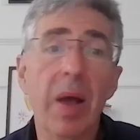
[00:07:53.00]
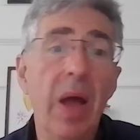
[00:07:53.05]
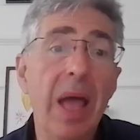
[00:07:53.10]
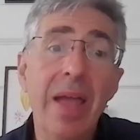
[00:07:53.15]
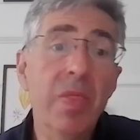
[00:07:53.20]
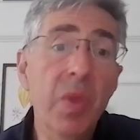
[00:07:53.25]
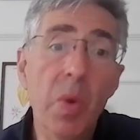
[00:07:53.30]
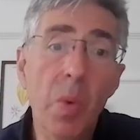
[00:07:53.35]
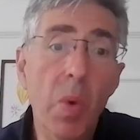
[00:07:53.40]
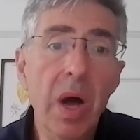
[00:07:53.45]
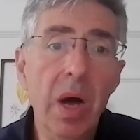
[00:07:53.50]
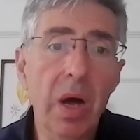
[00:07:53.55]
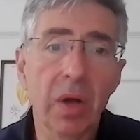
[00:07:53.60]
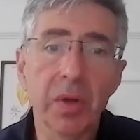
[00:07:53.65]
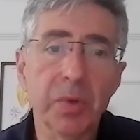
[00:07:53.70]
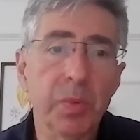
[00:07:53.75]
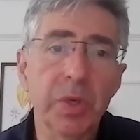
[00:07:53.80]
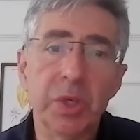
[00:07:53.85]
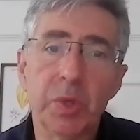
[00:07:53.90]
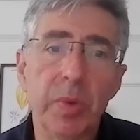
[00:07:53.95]
in the
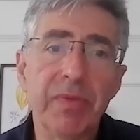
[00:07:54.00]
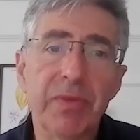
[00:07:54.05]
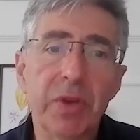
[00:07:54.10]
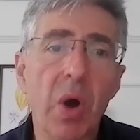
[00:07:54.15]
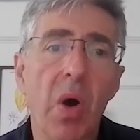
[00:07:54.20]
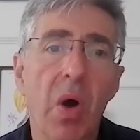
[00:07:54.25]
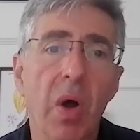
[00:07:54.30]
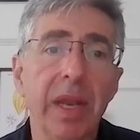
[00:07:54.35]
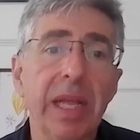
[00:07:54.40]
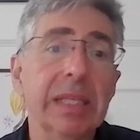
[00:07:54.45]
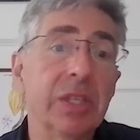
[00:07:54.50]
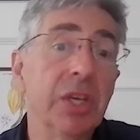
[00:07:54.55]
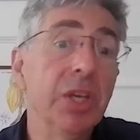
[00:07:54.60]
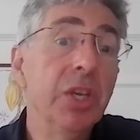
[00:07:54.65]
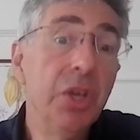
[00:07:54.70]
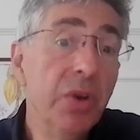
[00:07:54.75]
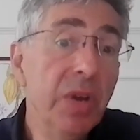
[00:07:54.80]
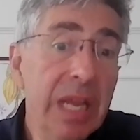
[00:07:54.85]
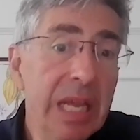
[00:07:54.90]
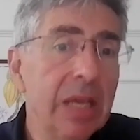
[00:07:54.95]
world, which we've got. It's a
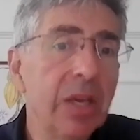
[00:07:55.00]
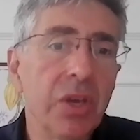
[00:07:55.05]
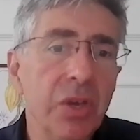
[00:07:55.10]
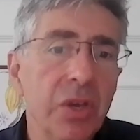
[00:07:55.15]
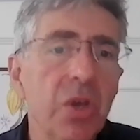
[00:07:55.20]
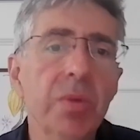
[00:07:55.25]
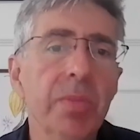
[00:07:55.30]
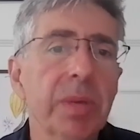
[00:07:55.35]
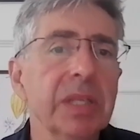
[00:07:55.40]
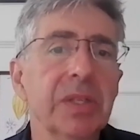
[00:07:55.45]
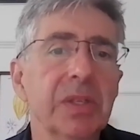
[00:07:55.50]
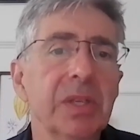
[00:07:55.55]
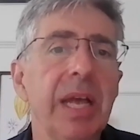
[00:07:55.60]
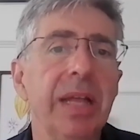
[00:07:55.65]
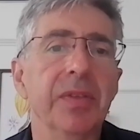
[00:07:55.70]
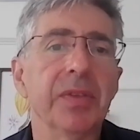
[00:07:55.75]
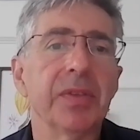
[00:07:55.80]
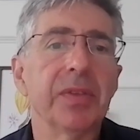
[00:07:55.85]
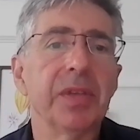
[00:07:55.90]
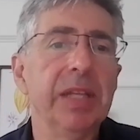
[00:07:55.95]
unique human
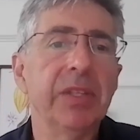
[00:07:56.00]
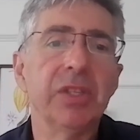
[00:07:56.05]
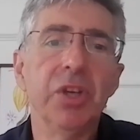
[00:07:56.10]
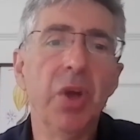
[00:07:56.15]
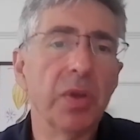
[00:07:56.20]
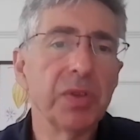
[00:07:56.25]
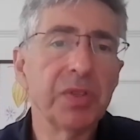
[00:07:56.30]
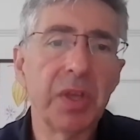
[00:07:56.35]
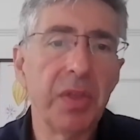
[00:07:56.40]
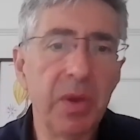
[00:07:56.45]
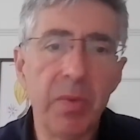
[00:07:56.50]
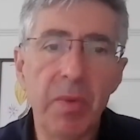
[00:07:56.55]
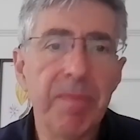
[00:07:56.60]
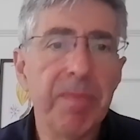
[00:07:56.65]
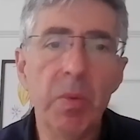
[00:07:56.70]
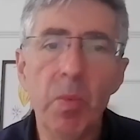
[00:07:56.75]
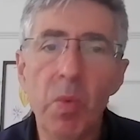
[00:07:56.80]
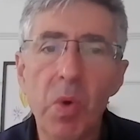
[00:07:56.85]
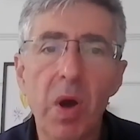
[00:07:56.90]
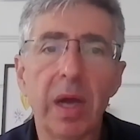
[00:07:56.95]
sense. It's not something we've
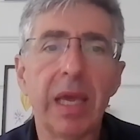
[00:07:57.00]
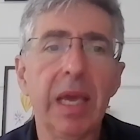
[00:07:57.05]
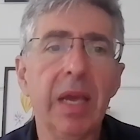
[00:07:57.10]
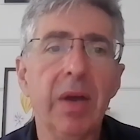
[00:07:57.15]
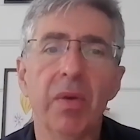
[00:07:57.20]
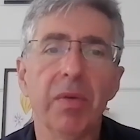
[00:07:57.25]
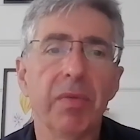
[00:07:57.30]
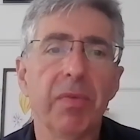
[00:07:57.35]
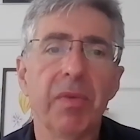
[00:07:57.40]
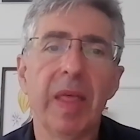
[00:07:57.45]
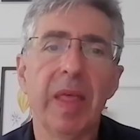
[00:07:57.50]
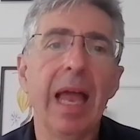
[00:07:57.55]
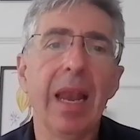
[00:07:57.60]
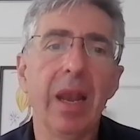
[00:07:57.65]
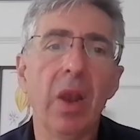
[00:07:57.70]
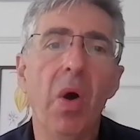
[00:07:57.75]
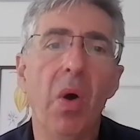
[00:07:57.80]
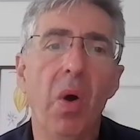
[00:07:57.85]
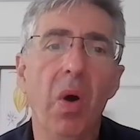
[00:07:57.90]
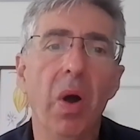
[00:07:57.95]
been working on for that
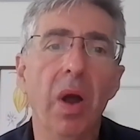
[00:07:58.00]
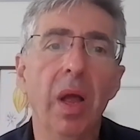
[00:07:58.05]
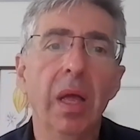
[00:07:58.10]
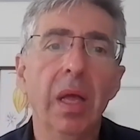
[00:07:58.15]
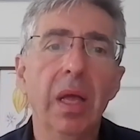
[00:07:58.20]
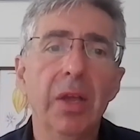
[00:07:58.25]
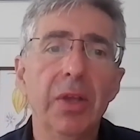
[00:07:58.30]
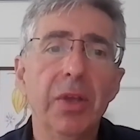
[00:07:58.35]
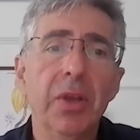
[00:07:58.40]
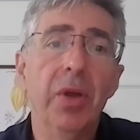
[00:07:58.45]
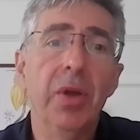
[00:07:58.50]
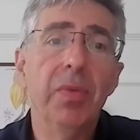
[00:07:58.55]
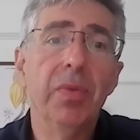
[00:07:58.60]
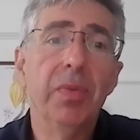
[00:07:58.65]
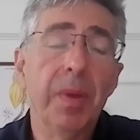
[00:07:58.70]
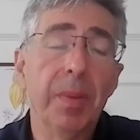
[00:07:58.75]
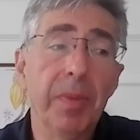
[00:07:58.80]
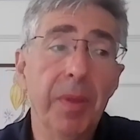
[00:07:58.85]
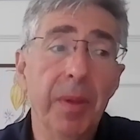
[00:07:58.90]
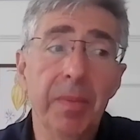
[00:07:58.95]
long.
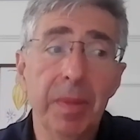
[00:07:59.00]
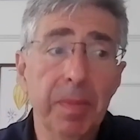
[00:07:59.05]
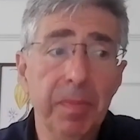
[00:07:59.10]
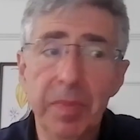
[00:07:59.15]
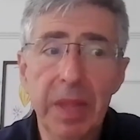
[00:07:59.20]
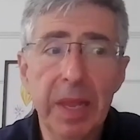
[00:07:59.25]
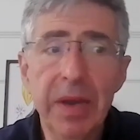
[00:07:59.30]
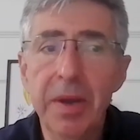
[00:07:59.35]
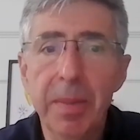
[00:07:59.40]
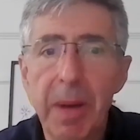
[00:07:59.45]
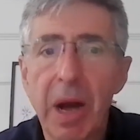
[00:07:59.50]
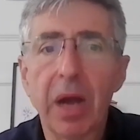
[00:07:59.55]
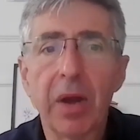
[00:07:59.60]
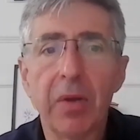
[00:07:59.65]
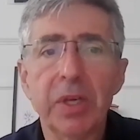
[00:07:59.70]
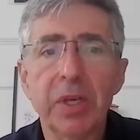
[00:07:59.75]
The Linda Buck and